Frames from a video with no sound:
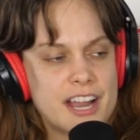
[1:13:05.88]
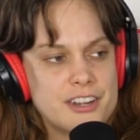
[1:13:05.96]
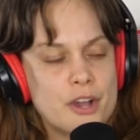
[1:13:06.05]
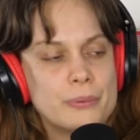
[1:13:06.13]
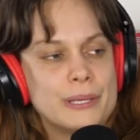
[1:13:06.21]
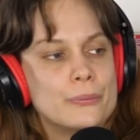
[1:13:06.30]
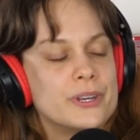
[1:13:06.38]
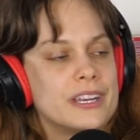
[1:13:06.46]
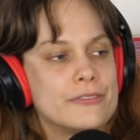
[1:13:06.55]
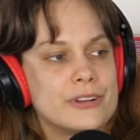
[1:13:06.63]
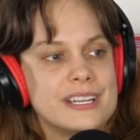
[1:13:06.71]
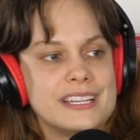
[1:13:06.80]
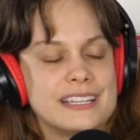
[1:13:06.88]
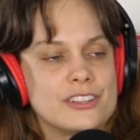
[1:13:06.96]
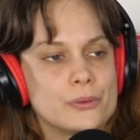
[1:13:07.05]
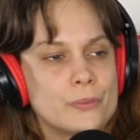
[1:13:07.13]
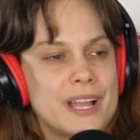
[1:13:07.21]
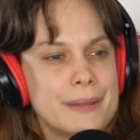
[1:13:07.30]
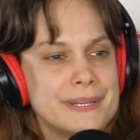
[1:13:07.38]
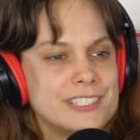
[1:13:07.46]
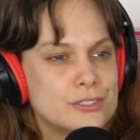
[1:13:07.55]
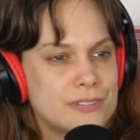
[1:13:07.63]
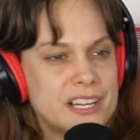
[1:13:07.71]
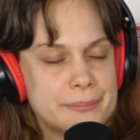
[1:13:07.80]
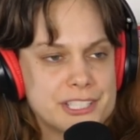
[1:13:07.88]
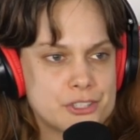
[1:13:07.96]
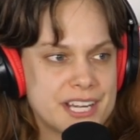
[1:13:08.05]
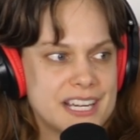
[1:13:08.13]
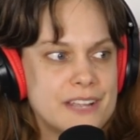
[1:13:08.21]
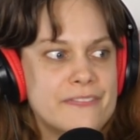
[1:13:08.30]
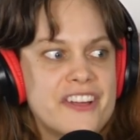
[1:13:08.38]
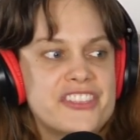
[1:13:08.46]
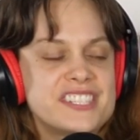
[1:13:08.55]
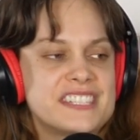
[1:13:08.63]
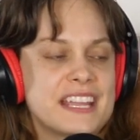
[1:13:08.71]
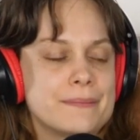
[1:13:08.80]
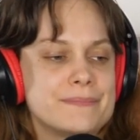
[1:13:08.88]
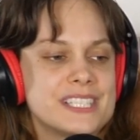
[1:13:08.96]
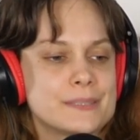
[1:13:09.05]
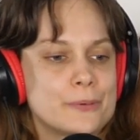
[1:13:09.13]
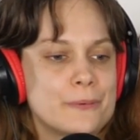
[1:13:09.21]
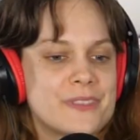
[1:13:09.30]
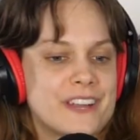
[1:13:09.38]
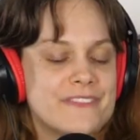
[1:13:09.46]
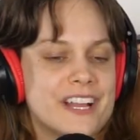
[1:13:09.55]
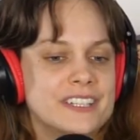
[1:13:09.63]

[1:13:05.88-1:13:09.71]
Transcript: I know he wouldn't have written it either way, but he's a writer by trade. I felt the same disappointment that I